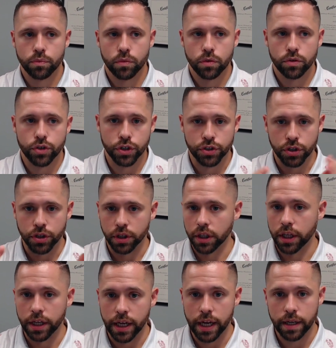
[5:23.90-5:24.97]
just to
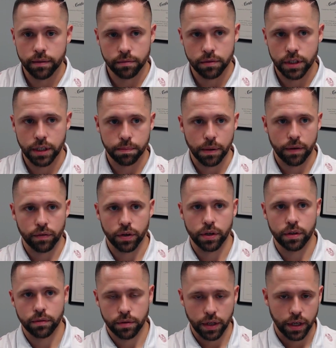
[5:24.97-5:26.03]
delineate and keep
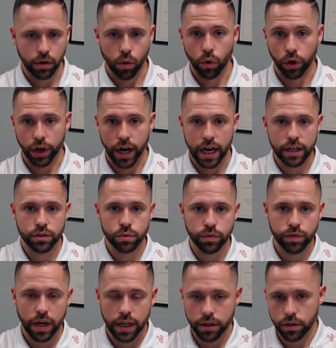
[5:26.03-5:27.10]
everything organized, we've
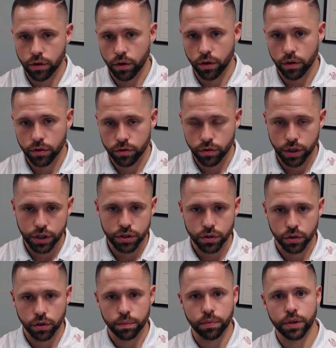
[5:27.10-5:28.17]
got your
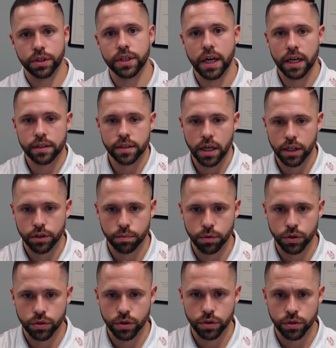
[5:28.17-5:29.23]
traditional or pre-tax
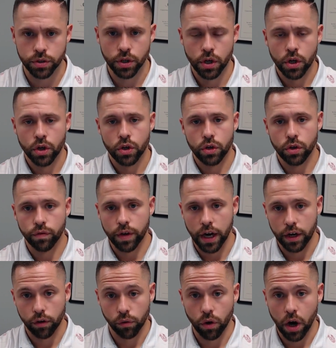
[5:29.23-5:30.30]
contributions. You've got
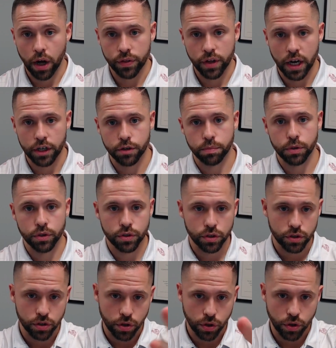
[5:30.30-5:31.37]
your Roth
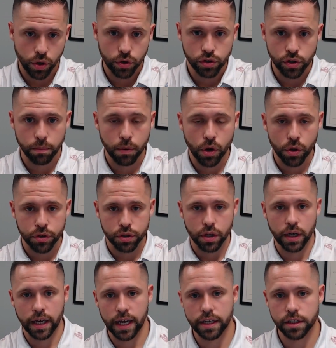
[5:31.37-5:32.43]
contributions. Those are both,
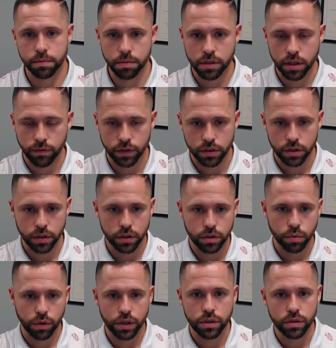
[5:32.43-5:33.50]
again, specific to the
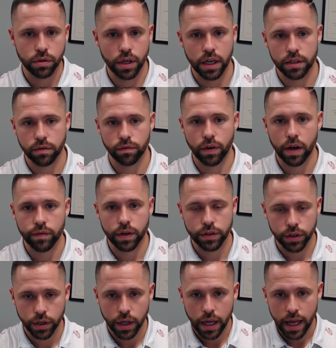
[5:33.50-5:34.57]

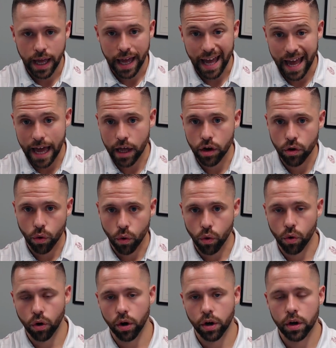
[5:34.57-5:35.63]
22,500 and
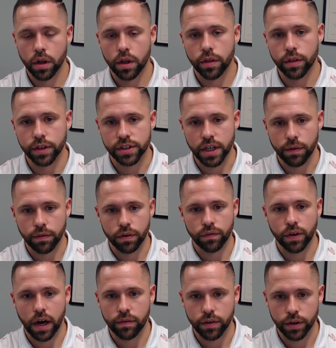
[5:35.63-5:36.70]
or the
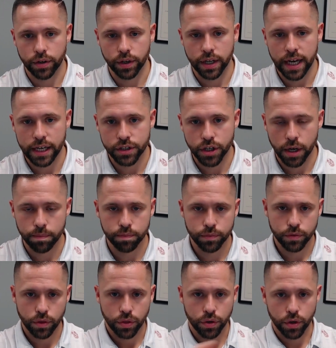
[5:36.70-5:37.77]
7,500 catch-up,
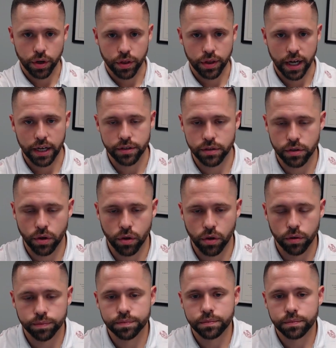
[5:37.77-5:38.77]
30,000 total.